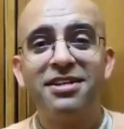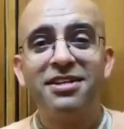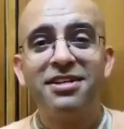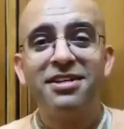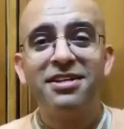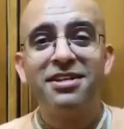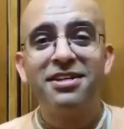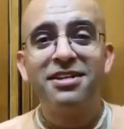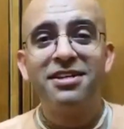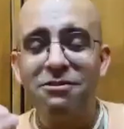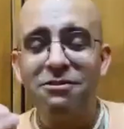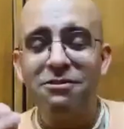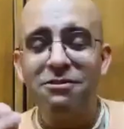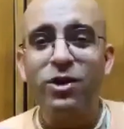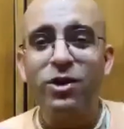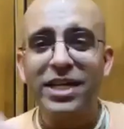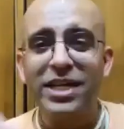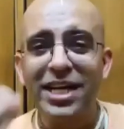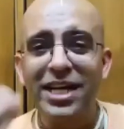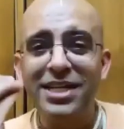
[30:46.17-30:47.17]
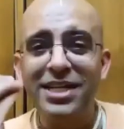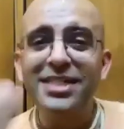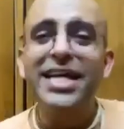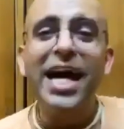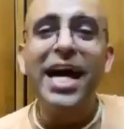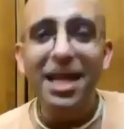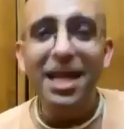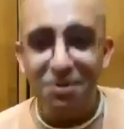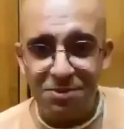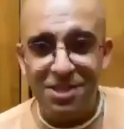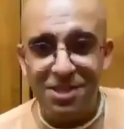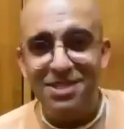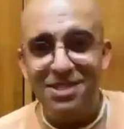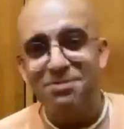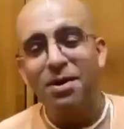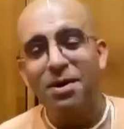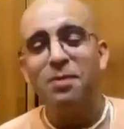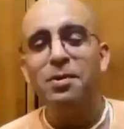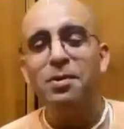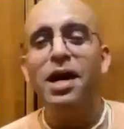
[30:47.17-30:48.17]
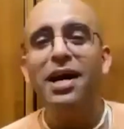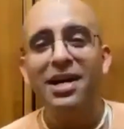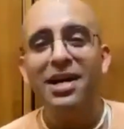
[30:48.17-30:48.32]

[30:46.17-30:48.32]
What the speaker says: When did you chant even 14 times,